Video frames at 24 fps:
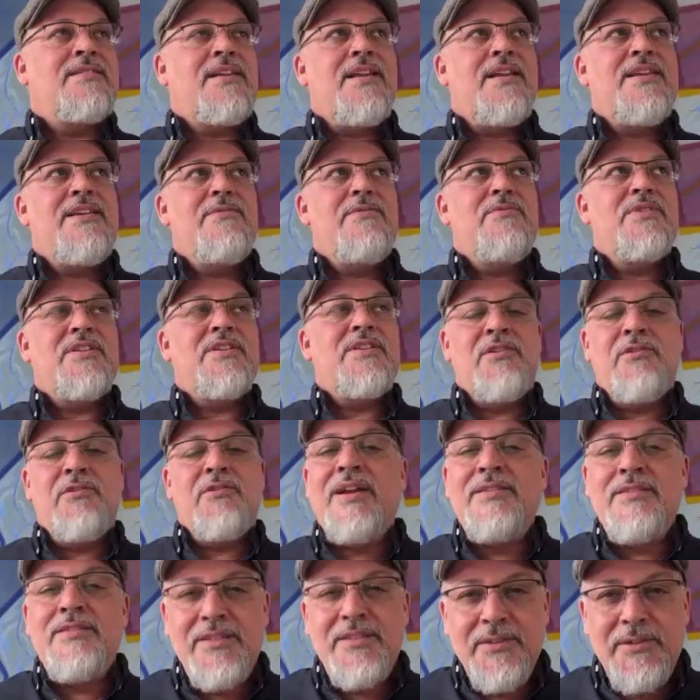is that he was a
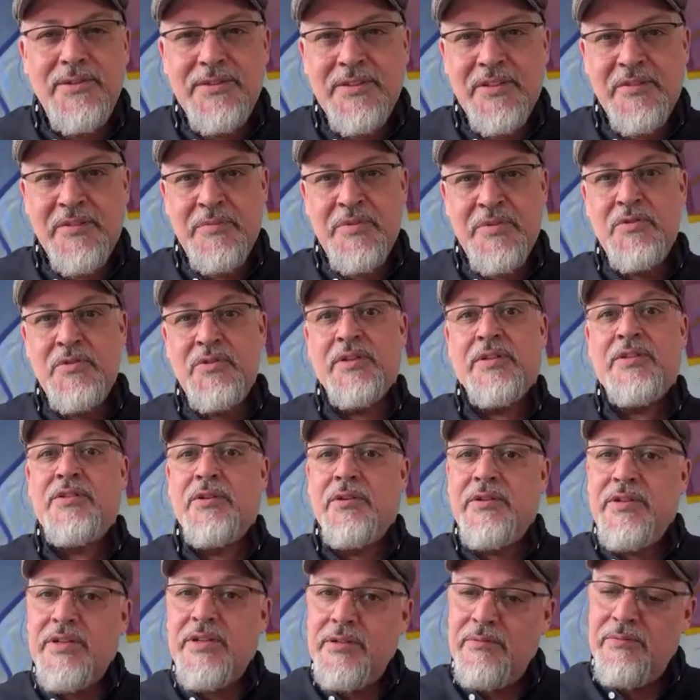great student of music.
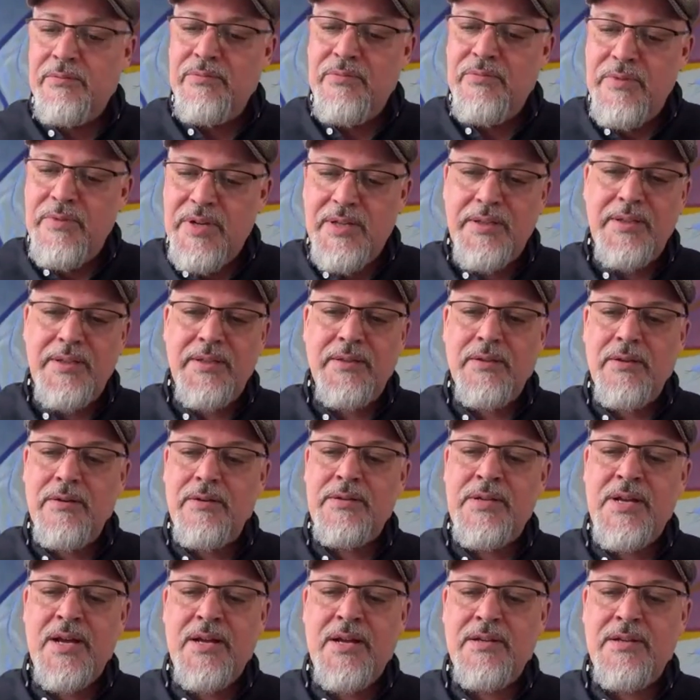So he really
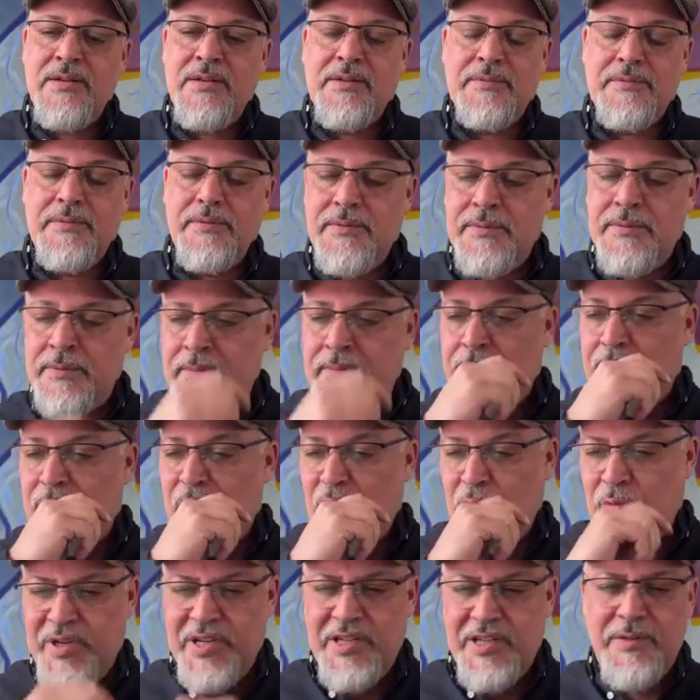learned how to
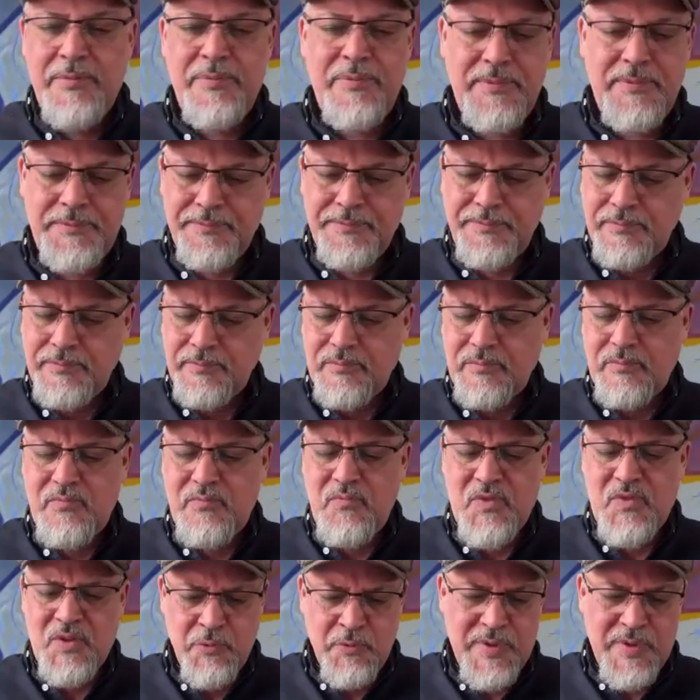read
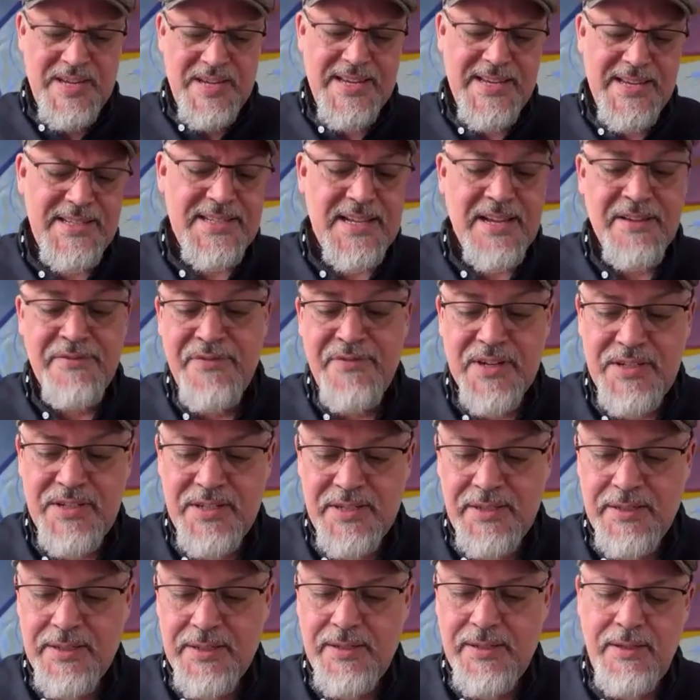
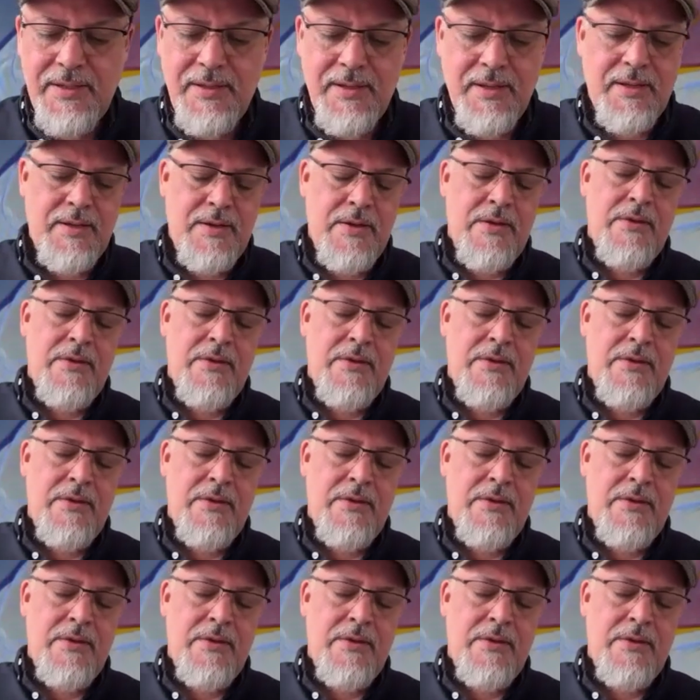efficiently,